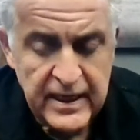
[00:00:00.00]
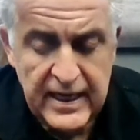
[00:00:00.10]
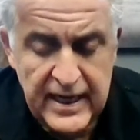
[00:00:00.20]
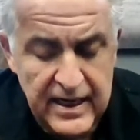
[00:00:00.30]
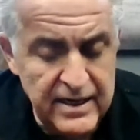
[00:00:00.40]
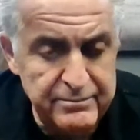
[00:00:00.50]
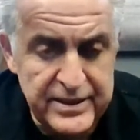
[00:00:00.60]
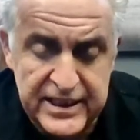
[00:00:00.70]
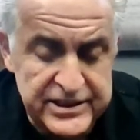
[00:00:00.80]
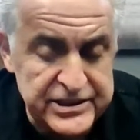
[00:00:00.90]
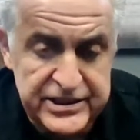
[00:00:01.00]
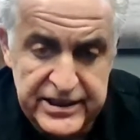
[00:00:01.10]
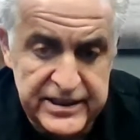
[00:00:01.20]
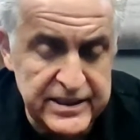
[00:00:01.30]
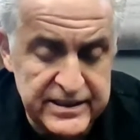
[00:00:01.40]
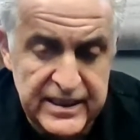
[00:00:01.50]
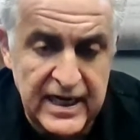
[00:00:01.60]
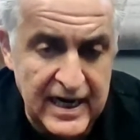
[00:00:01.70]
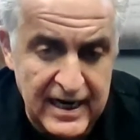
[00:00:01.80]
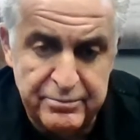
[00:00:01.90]
and because she is a
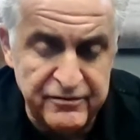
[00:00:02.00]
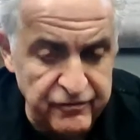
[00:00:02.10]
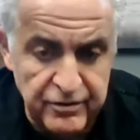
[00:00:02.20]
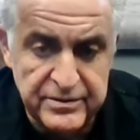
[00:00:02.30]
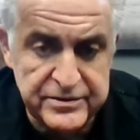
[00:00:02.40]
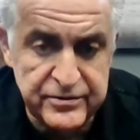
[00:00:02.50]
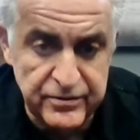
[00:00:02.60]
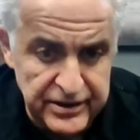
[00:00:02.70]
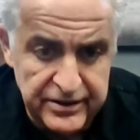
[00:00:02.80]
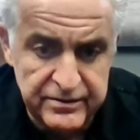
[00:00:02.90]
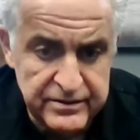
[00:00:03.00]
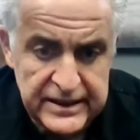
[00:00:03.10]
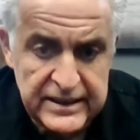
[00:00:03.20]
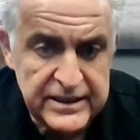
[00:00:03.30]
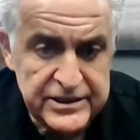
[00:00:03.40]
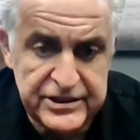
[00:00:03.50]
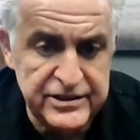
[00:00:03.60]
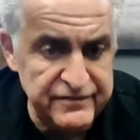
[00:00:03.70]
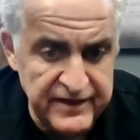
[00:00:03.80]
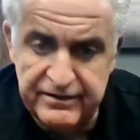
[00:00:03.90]
high performance lawyer.
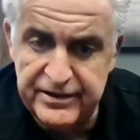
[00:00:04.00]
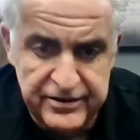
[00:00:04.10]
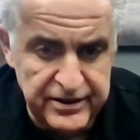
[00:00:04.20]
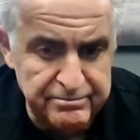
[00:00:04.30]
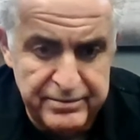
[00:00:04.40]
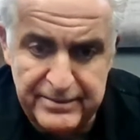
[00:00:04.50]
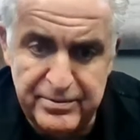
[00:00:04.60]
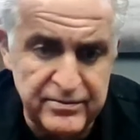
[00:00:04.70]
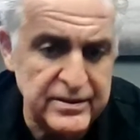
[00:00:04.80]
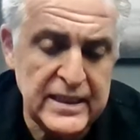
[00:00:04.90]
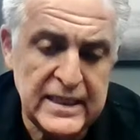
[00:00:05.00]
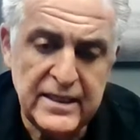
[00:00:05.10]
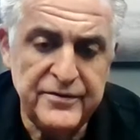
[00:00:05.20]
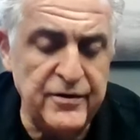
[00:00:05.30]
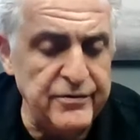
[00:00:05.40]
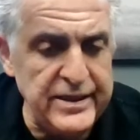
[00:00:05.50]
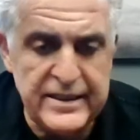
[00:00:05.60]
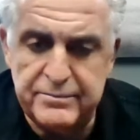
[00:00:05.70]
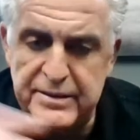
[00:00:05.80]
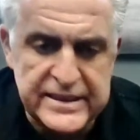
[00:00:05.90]
She's very good. People don't need
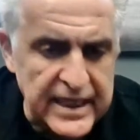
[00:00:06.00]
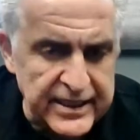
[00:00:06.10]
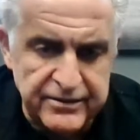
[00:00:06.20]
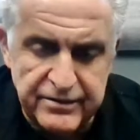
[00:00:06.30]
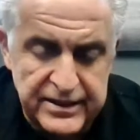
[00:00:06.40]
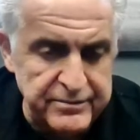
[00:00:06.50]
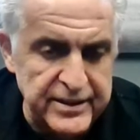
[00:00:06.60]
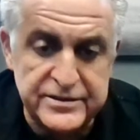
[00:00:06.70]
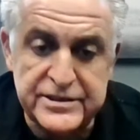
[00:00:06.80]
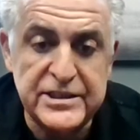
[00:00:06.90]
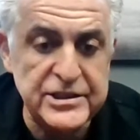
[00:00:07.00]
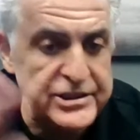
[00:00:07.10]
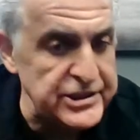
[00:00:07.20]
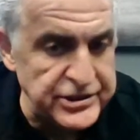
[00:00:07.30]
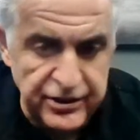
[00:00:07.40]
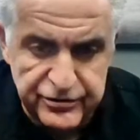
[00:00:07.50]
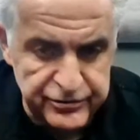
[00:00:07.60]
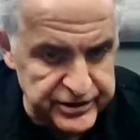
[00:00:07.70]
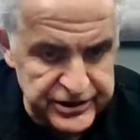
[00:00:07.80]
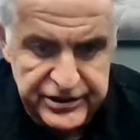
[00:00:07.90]
to be sending her emails. She knows
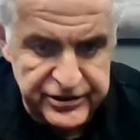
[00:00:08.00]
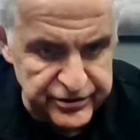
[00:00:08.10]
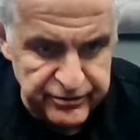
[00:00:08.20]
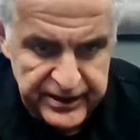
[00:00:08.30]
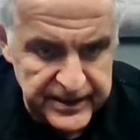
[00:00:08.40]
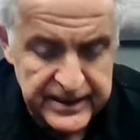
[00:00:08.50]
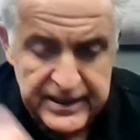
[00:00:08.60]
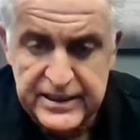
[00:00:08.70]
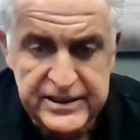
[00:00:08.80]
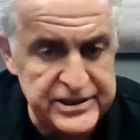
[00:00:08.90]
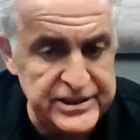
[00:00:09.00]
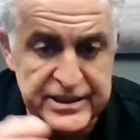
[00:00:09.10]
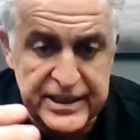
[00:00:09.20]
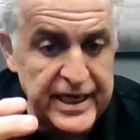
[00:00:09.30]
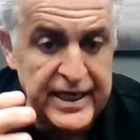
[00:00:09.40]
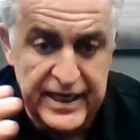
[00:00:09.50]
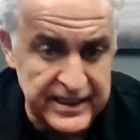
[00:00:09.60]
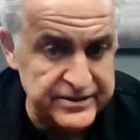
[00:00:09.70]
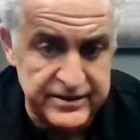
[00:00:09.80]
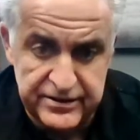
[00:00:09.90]
what she's doing. She's an
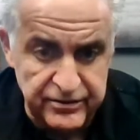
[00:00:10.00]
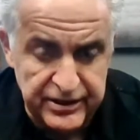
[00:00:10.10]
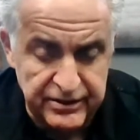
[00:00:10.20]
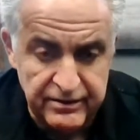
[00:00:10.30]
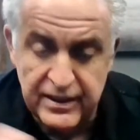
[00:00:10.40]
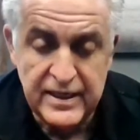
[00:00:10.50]
excellent lawyer.